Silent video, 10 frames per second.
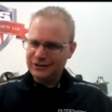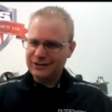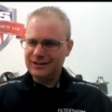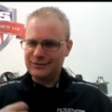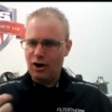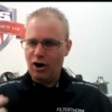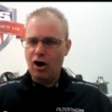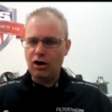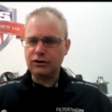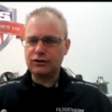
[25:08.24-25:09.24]
is
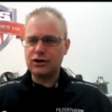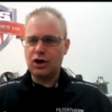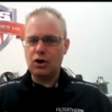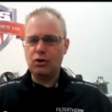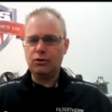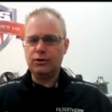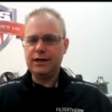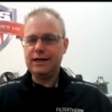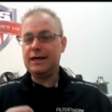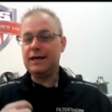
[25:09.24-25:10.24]
also
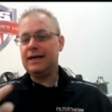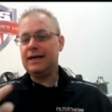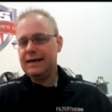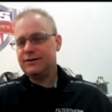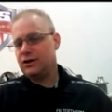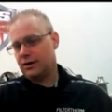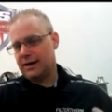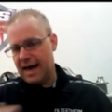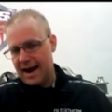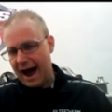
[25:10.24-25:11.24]
easier to
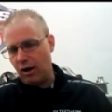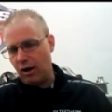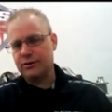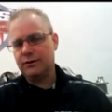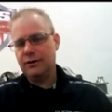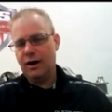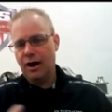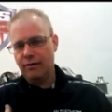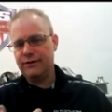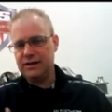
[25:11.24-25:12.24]
get out
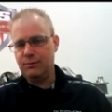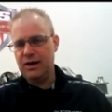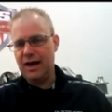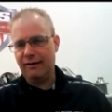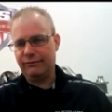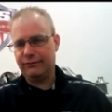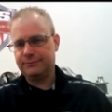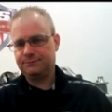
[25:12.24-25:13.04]
of the DPF.